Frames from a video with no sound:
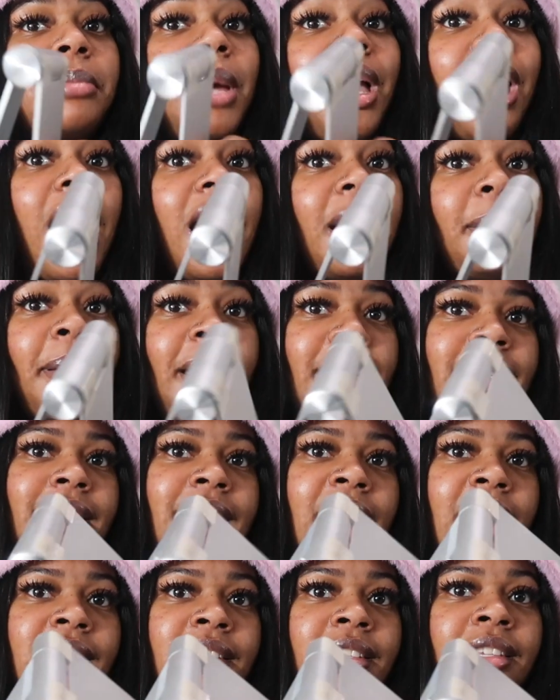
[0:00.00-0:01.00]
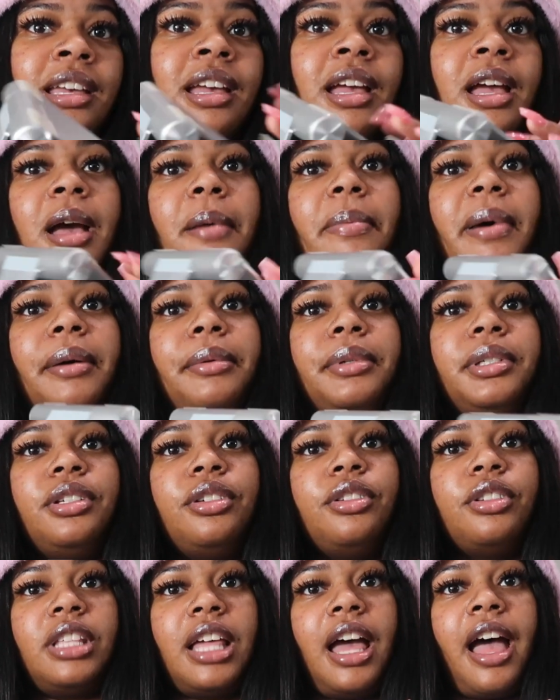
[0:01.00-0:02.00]
my iPad stand, but I would
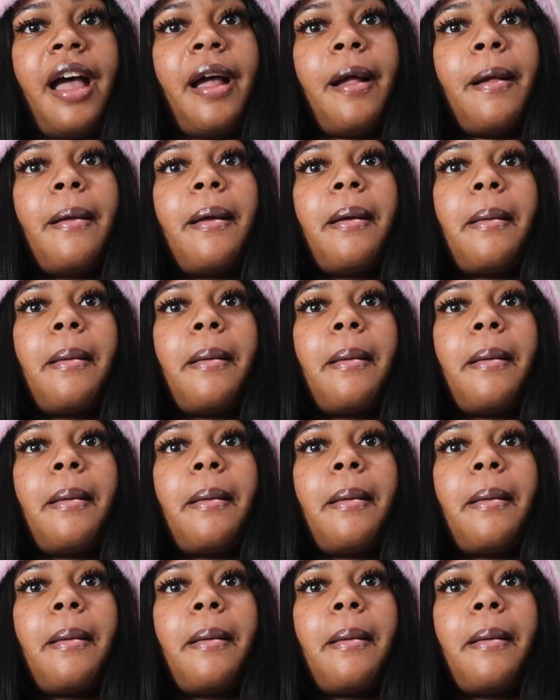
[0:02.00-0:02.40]
use that,